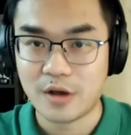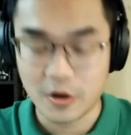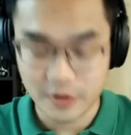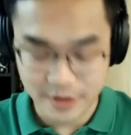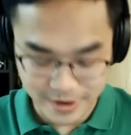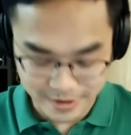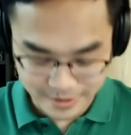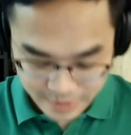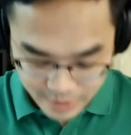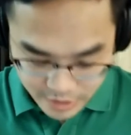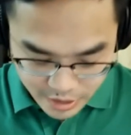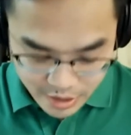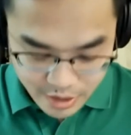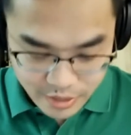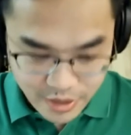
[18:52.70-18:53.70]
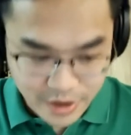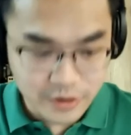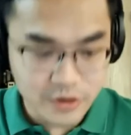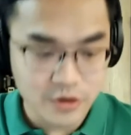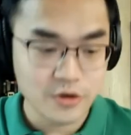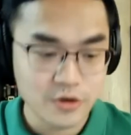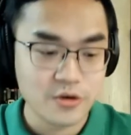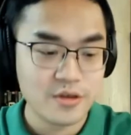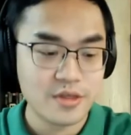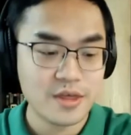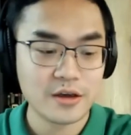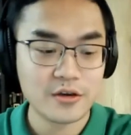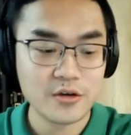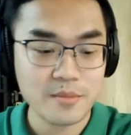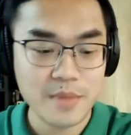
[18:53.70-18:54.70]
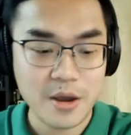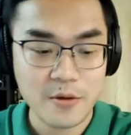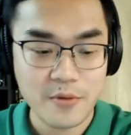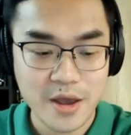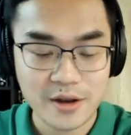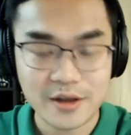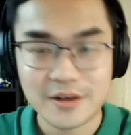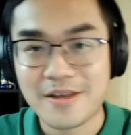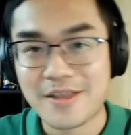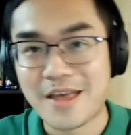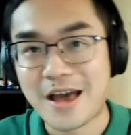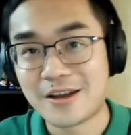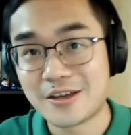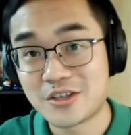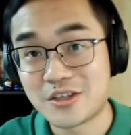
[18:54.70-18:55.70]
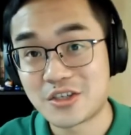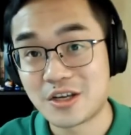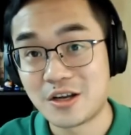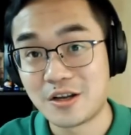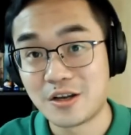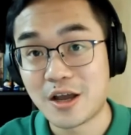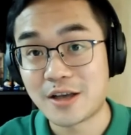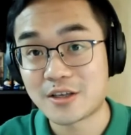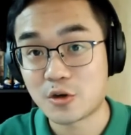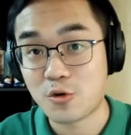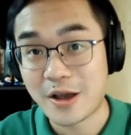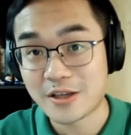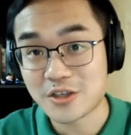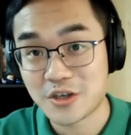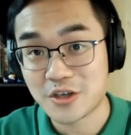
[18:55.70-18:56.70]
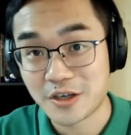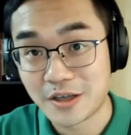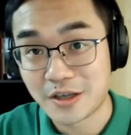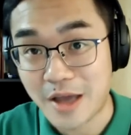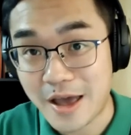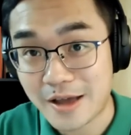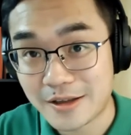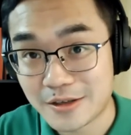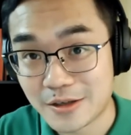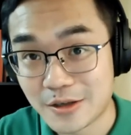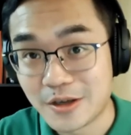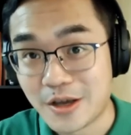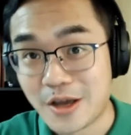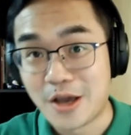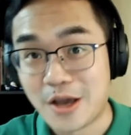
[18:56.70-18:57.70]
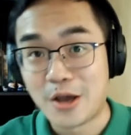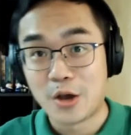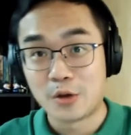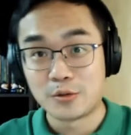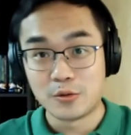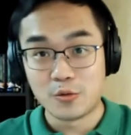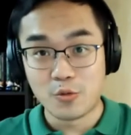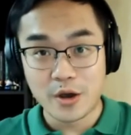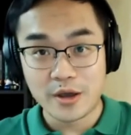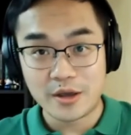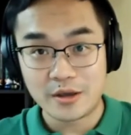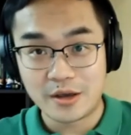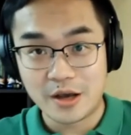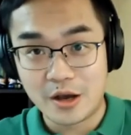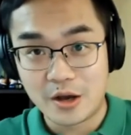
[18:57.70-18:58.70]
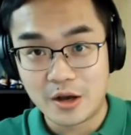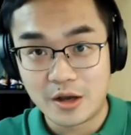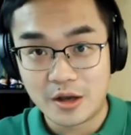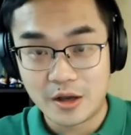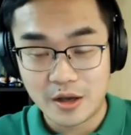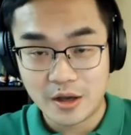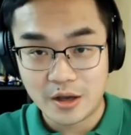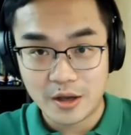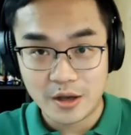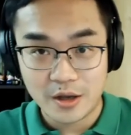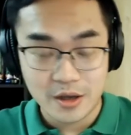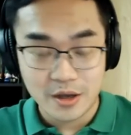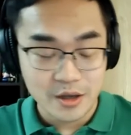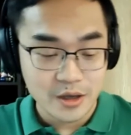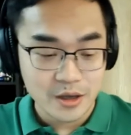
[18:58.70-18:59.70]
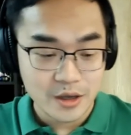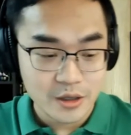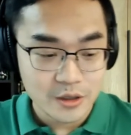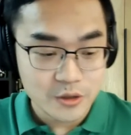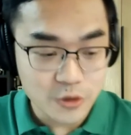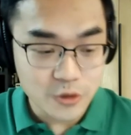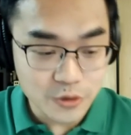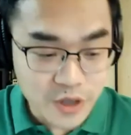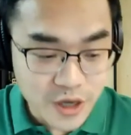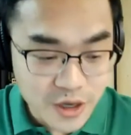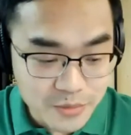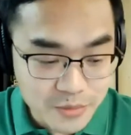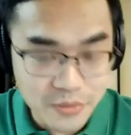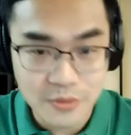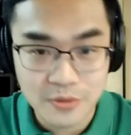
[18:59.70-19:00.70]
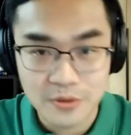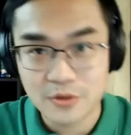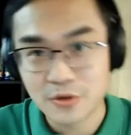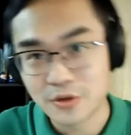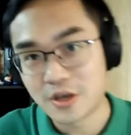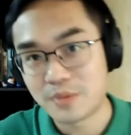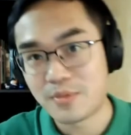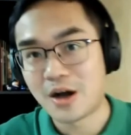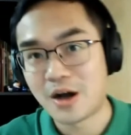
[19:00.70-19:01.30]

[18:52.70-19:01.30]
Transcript: Okay. Thank you. Thank you, Marianne. That is the last question. And uh, we, uh, to keep to keep